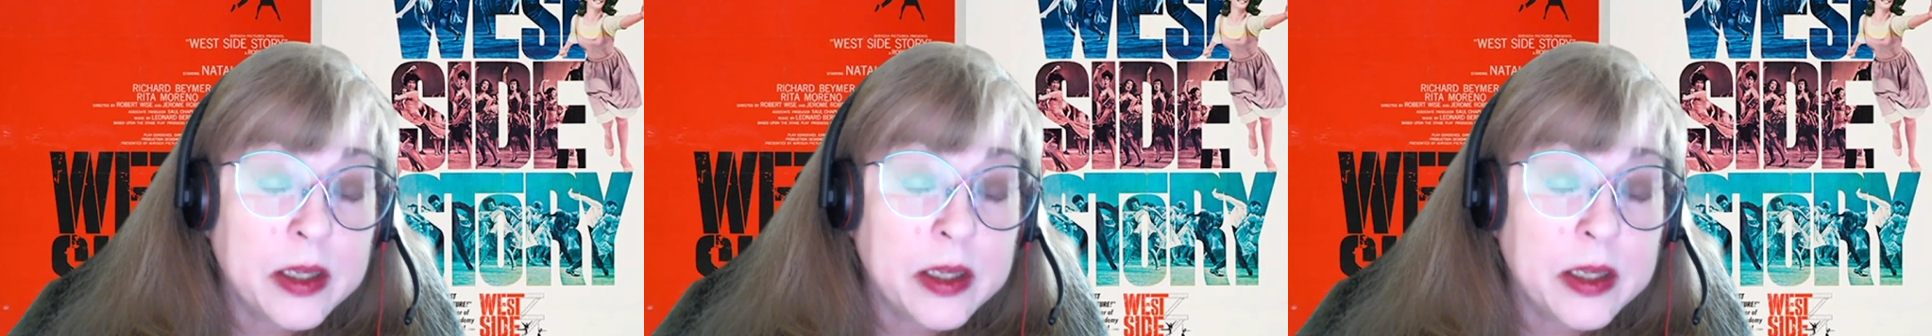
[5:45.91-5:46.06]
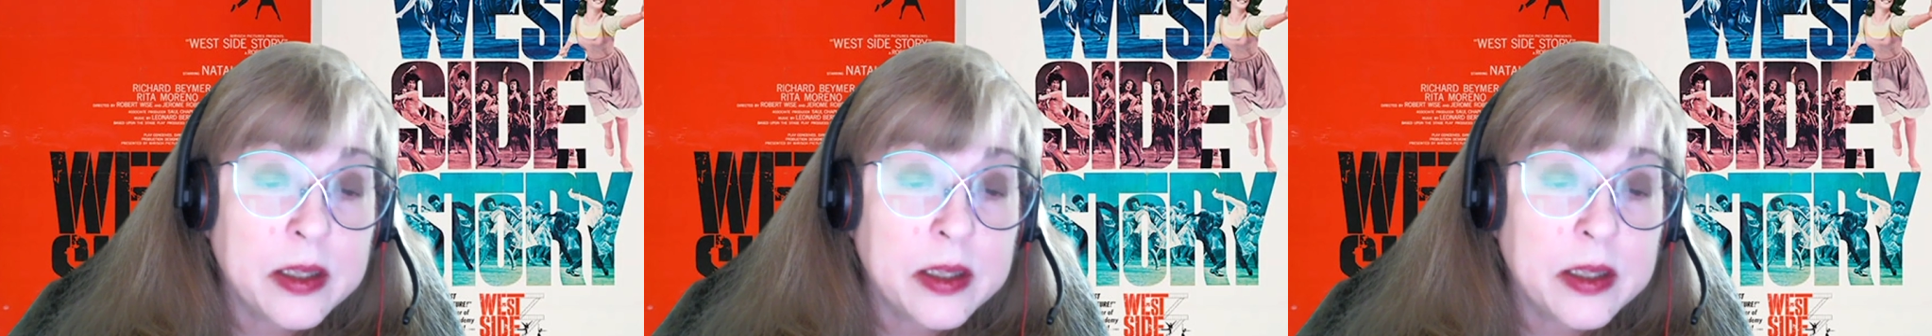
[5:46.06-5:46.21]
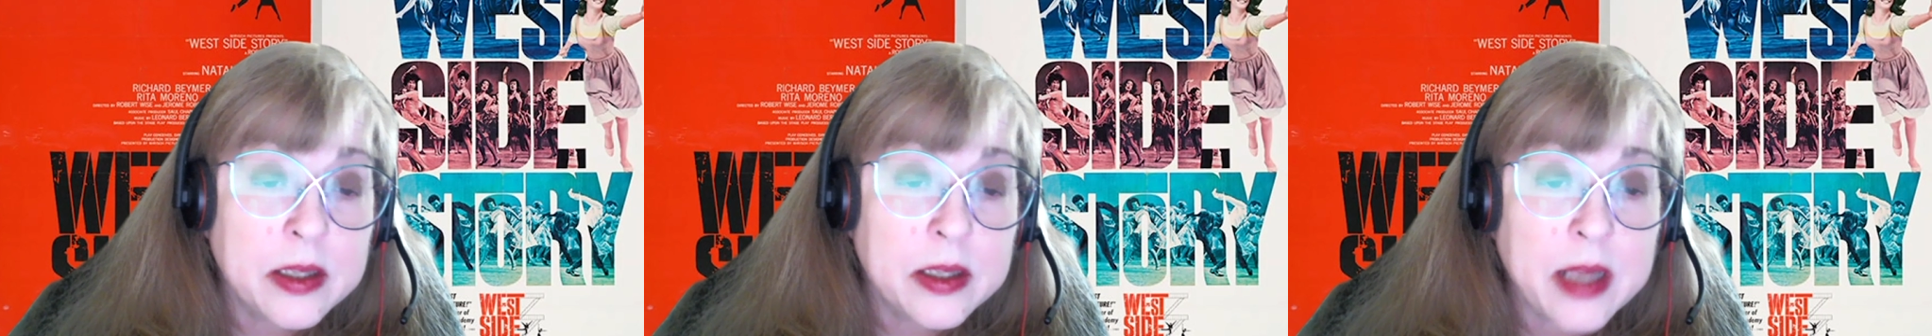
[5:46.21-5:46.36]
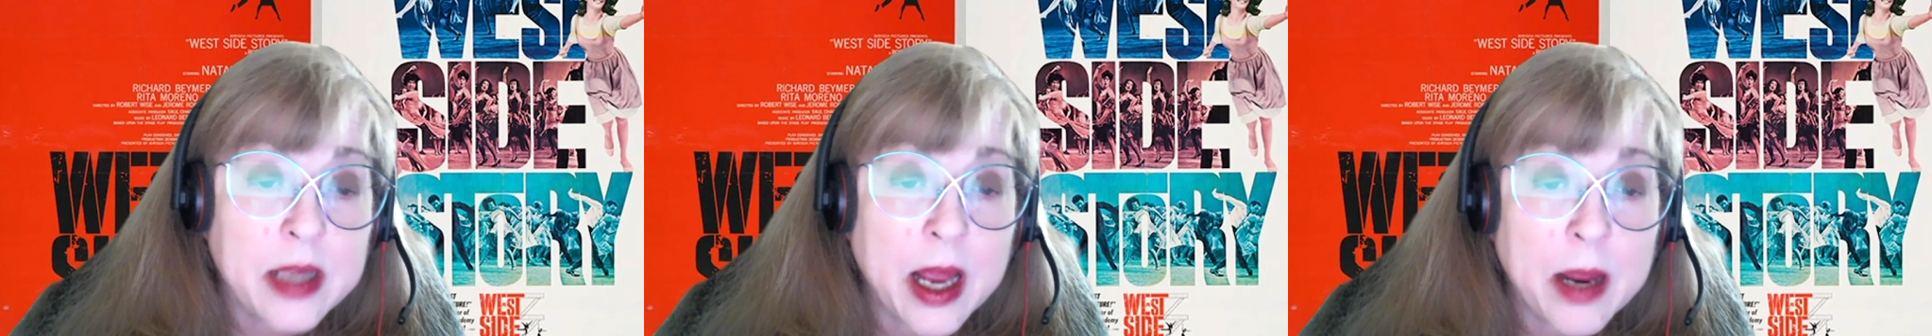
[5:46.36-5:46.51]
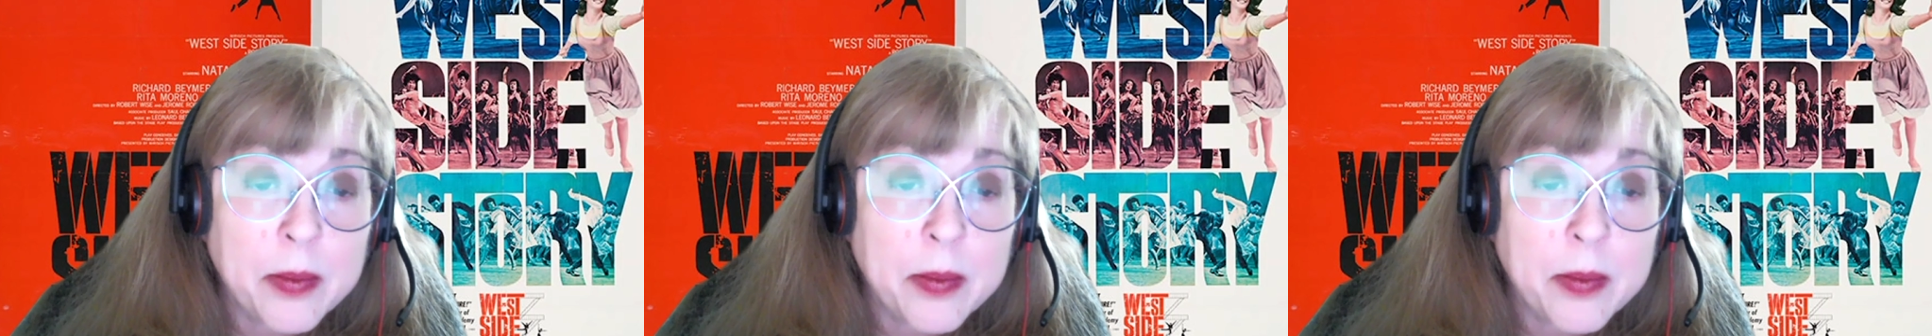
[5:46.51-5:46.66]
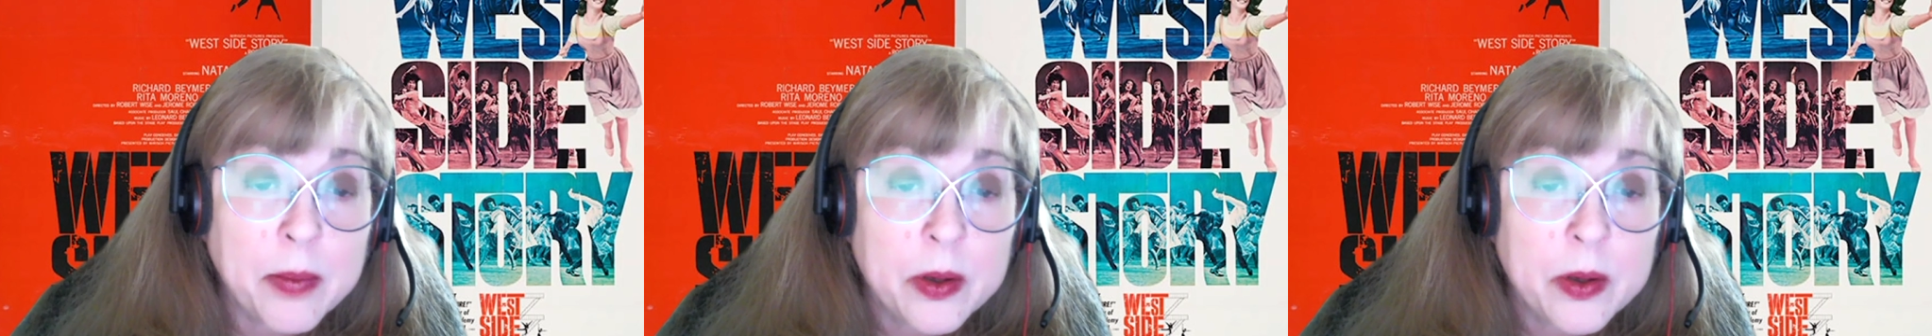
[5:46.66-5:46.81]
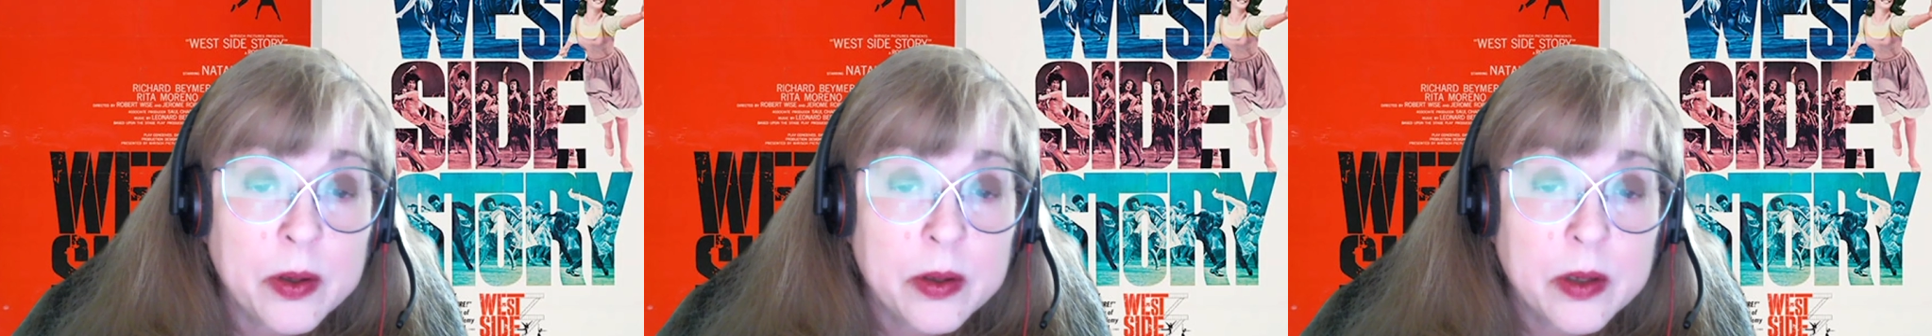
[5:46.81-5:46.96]
to the
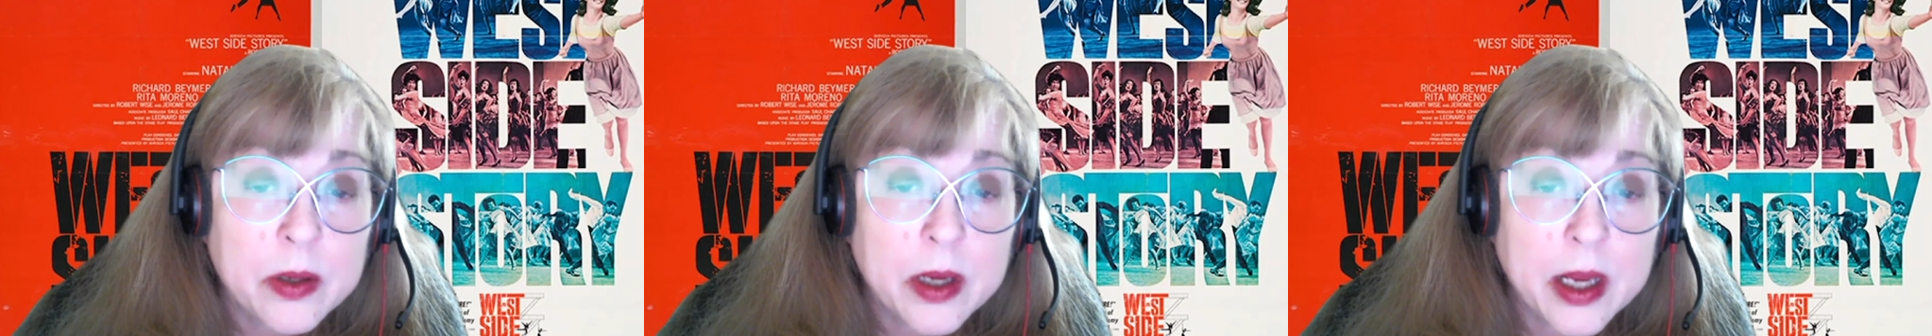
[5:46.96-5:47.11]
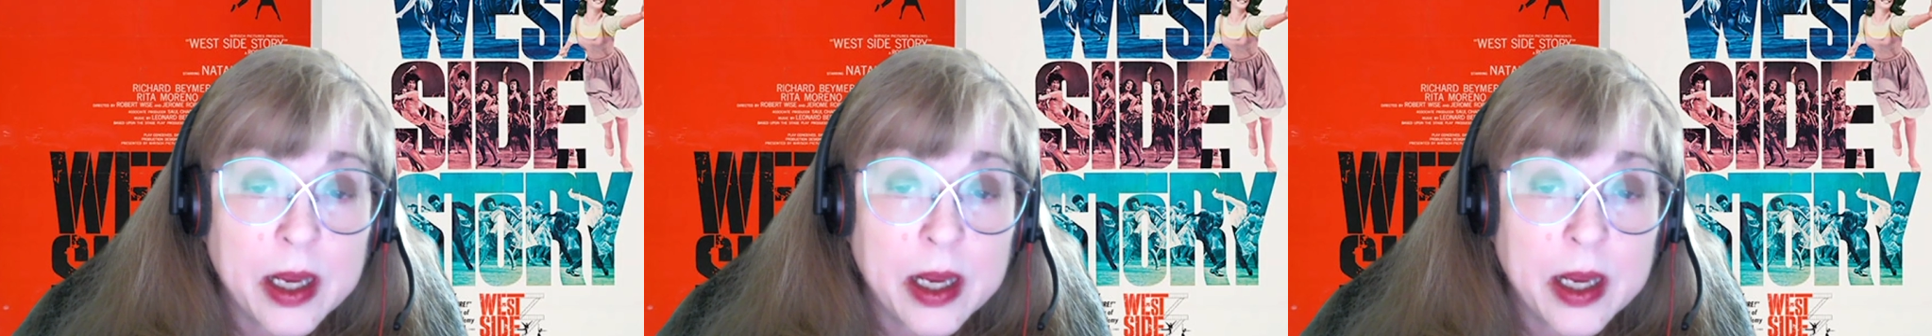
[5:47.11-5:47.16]
table.